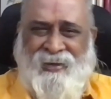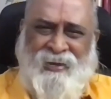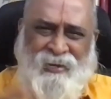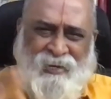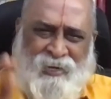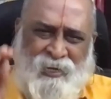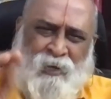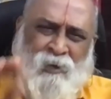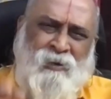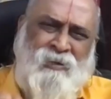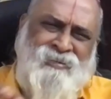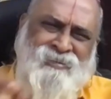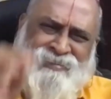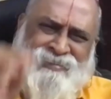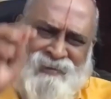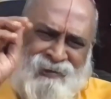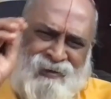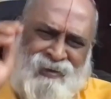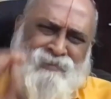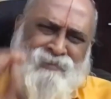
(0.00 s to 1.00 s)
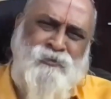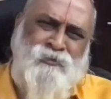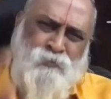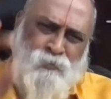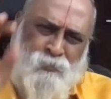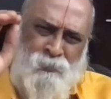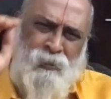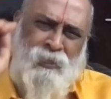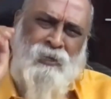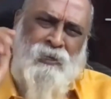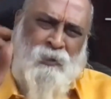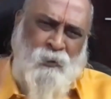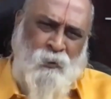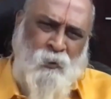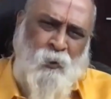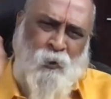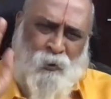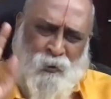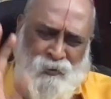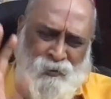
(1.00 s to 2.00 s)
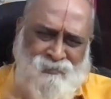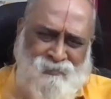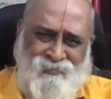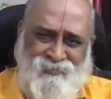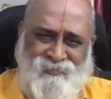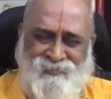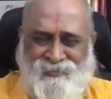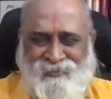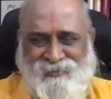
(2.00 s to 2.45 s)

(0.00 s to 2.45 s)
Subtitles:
Ignorance has to be ignored.